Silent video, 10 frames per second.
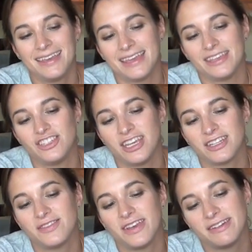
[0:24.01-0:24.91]
and she
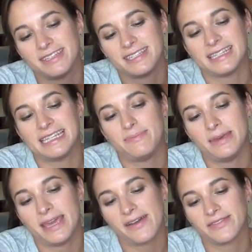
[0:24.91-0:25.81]
gets very
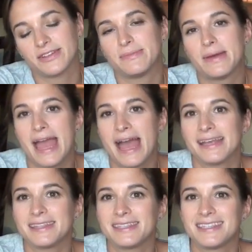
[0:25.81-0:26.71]
sleepy after her
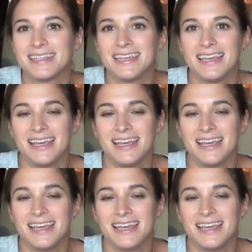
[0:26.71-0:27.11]
baths.